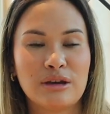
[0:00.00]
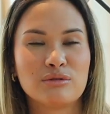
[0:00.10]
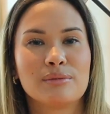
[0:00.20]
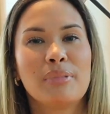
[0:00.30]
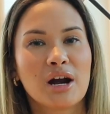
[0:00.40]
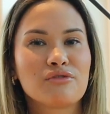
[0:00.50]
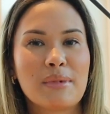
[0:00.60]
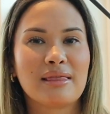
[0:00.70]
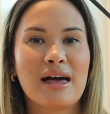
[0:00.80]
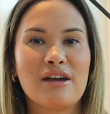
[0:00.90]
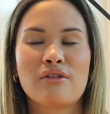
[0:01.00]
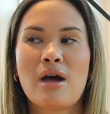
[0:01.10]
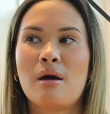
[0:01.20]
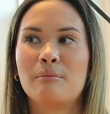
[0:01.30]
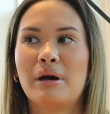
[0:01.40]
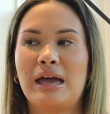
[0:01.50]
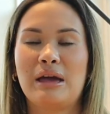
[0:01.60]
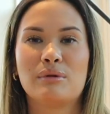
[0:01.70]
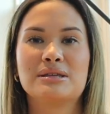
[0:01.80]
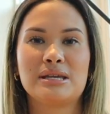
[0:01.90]
It was a part of my life, but
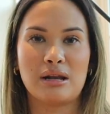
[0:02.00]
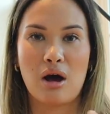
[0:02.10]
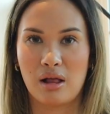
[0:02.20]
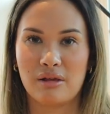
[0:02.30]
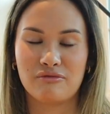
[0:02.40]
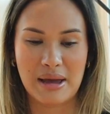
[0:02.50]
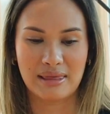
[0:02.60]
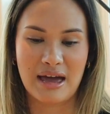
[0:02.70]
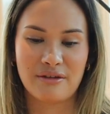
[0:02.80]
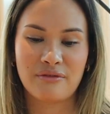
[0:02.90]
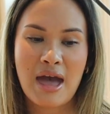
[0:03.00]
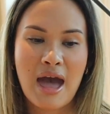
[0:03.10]
it wasn't all of my life.